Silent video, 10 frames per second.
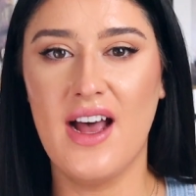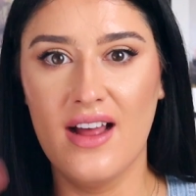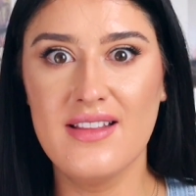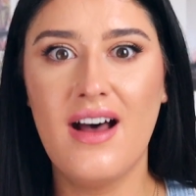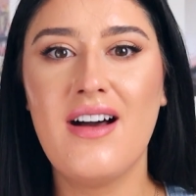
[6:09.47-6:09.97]
a
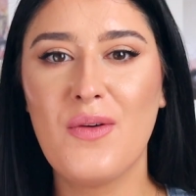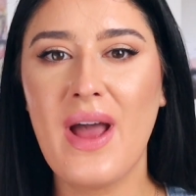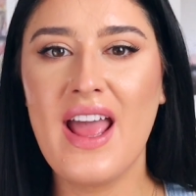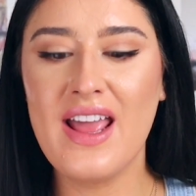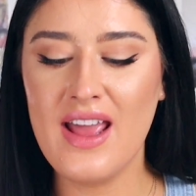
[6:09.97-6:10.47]
long
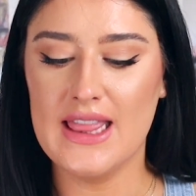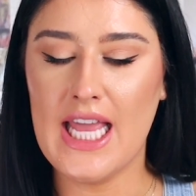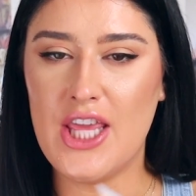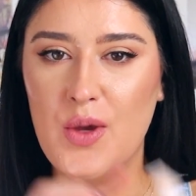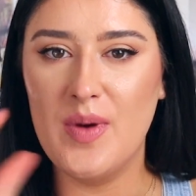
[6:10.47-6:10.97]
way.
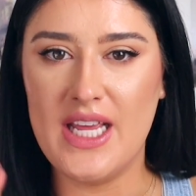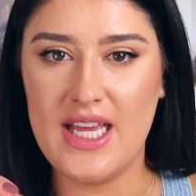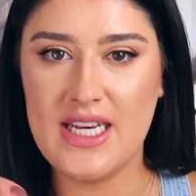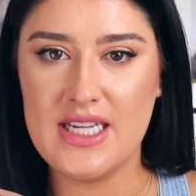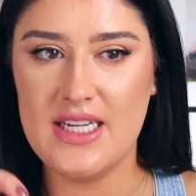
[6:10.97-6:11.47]
Like, you
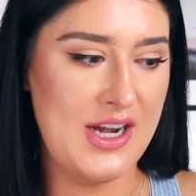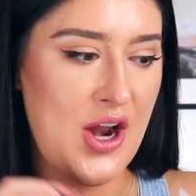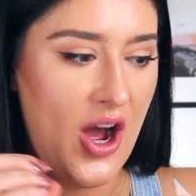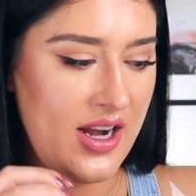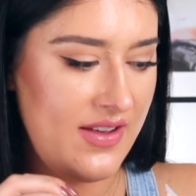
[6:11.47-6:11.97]
need
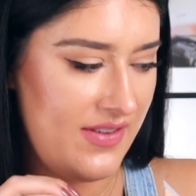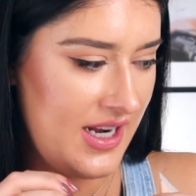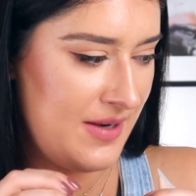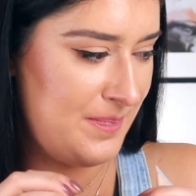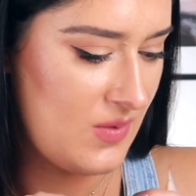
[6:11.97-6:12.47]
not
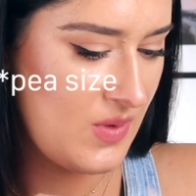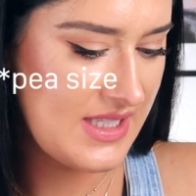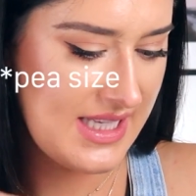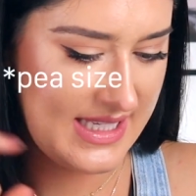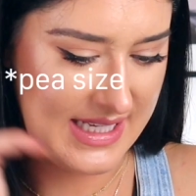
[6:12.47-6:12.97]
even, what's
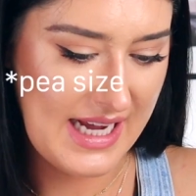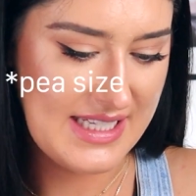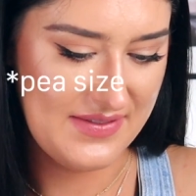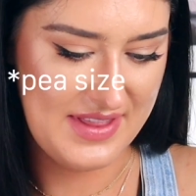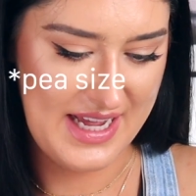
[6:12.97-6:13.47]
the size of